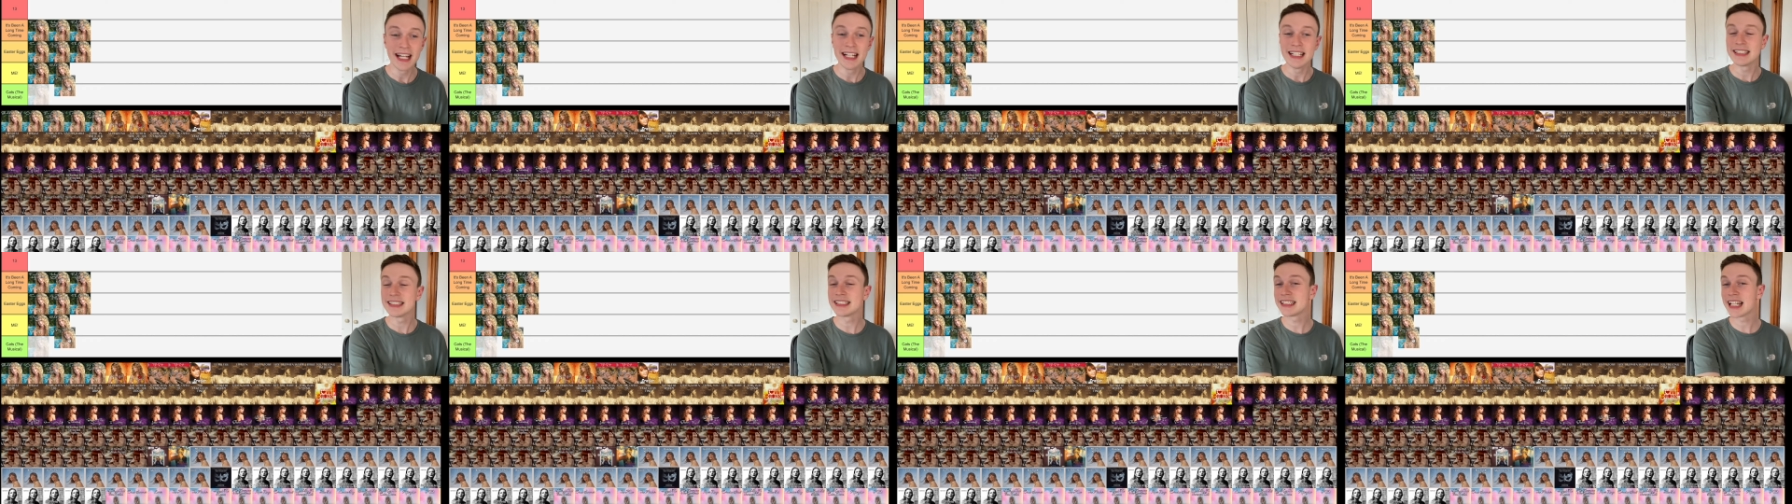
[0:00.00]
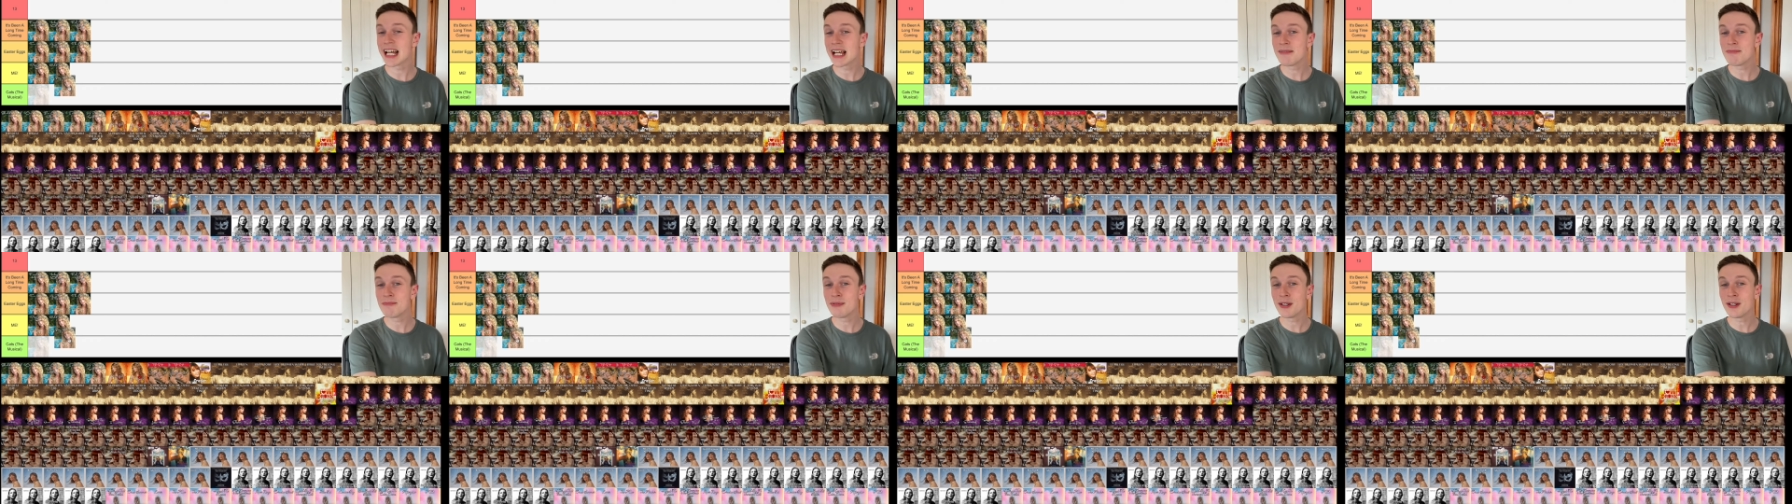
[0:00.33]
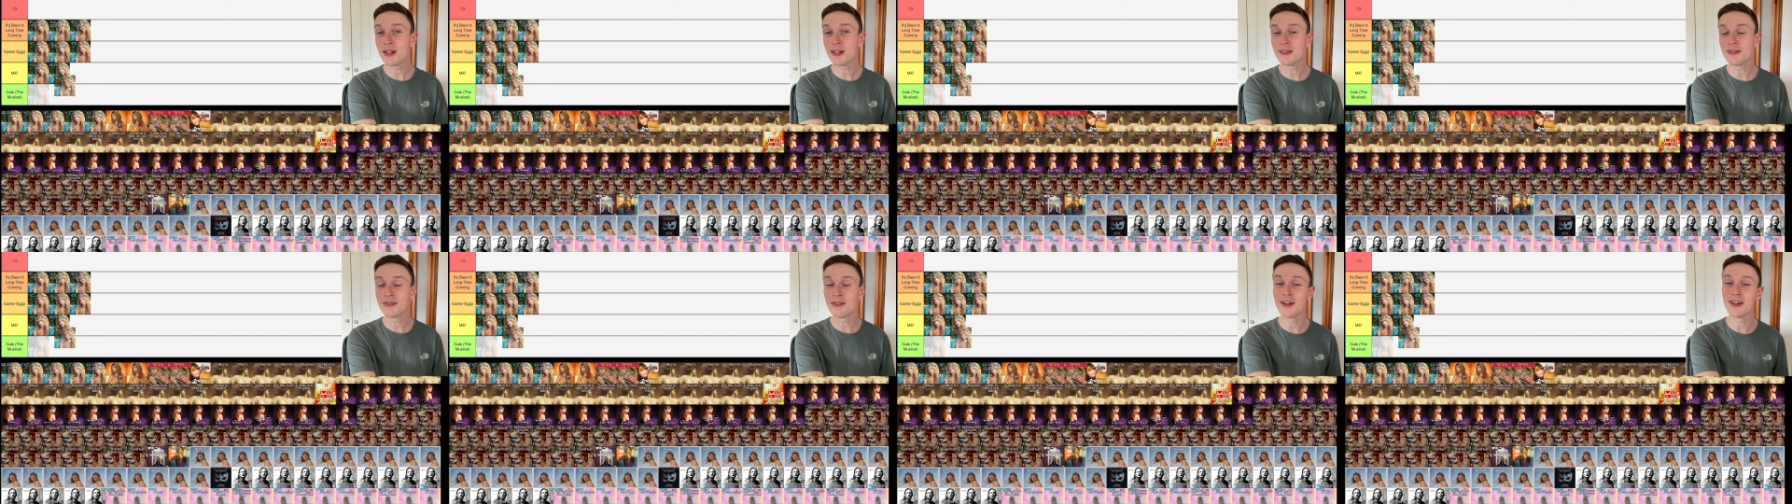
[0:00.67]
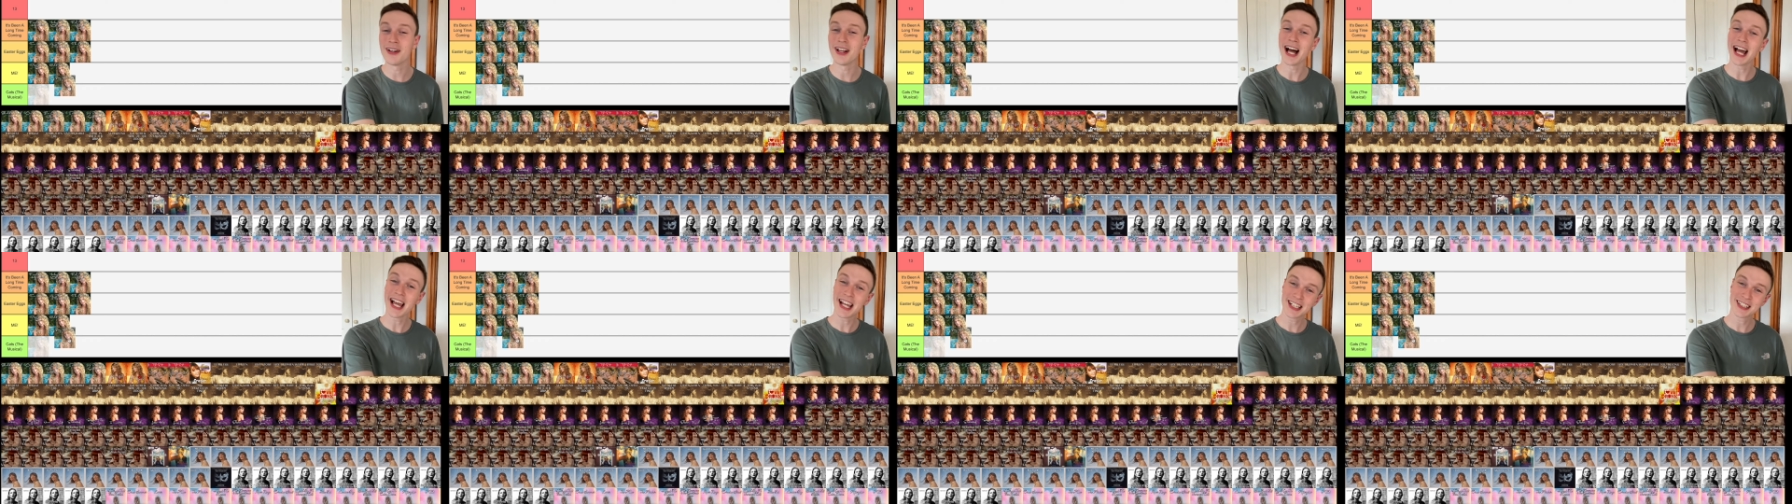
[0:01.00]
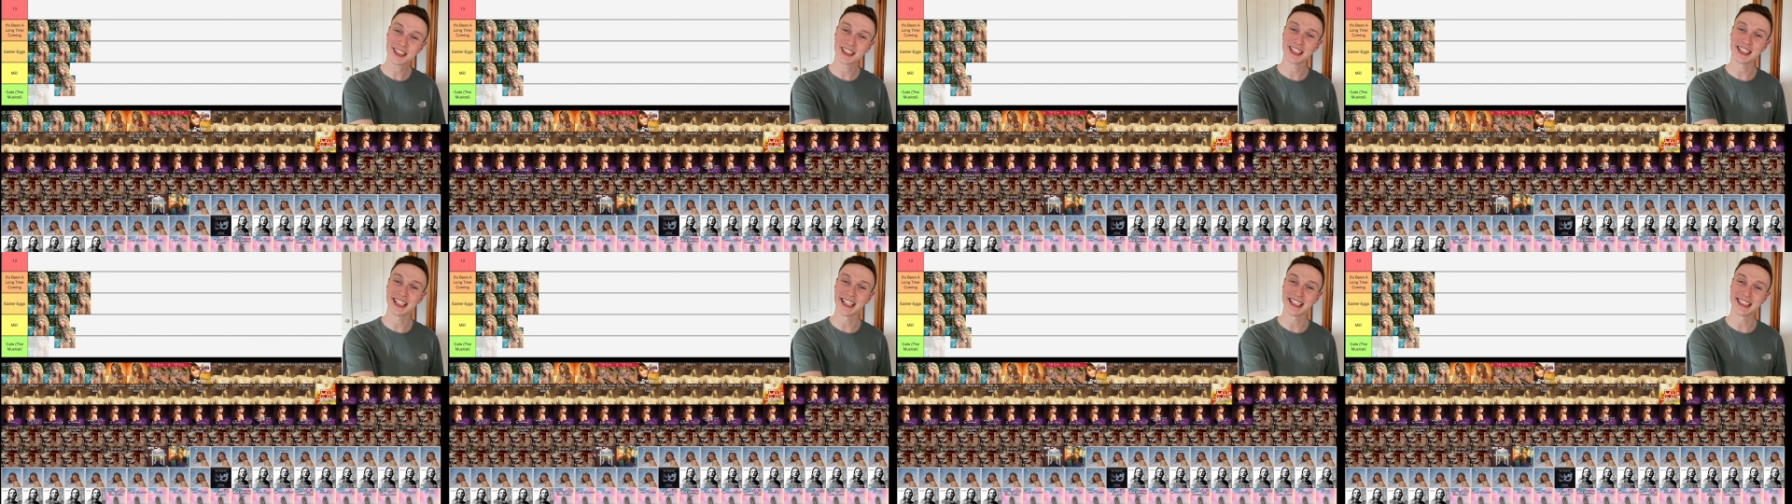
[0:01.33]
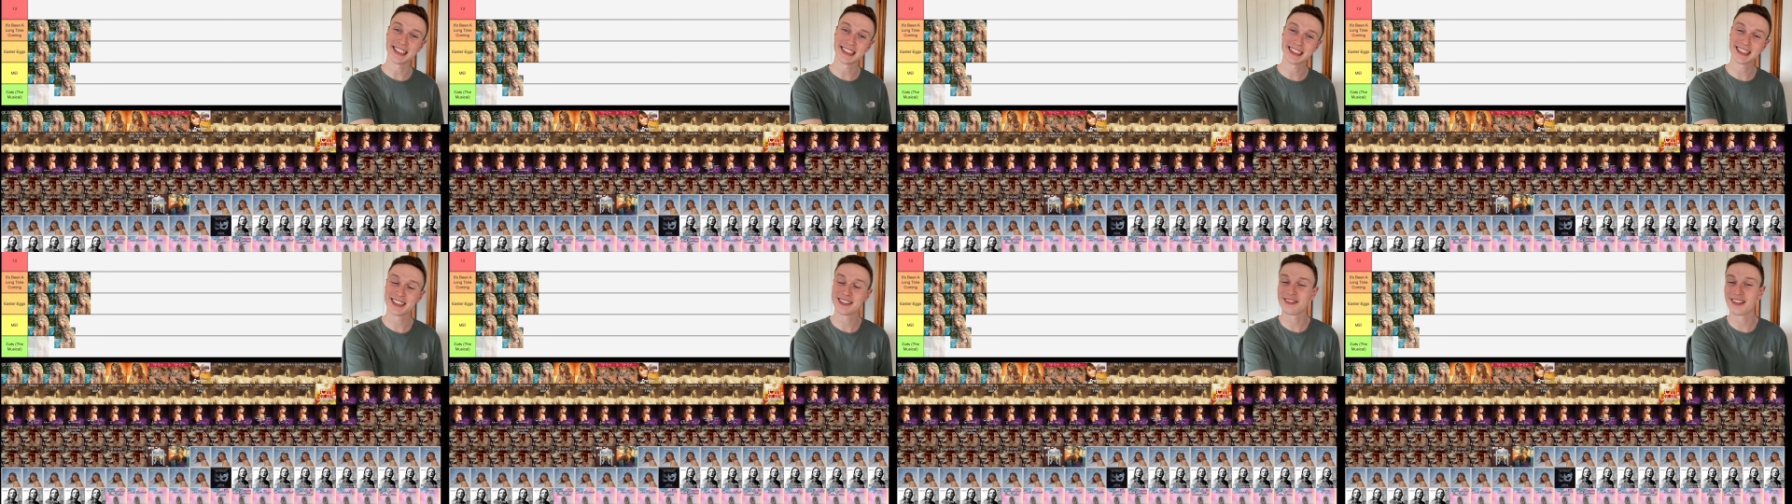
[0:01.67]
Stay Beautiful. I actually think
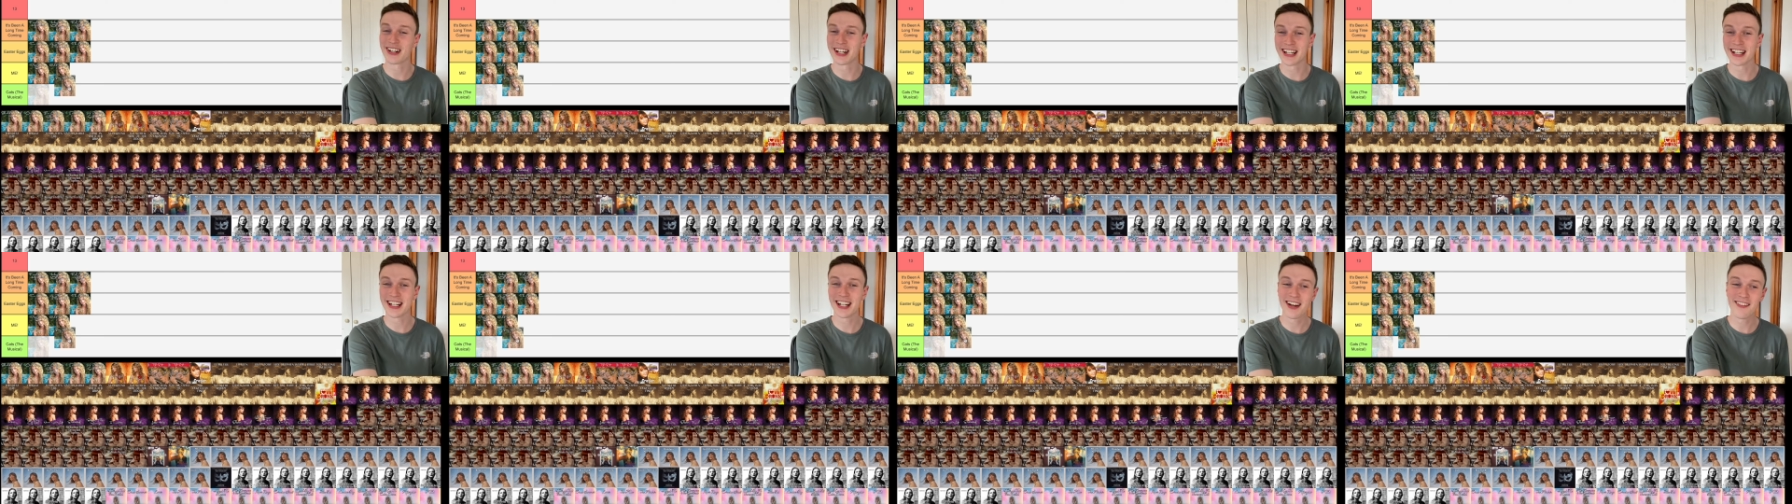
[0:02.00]
this is a really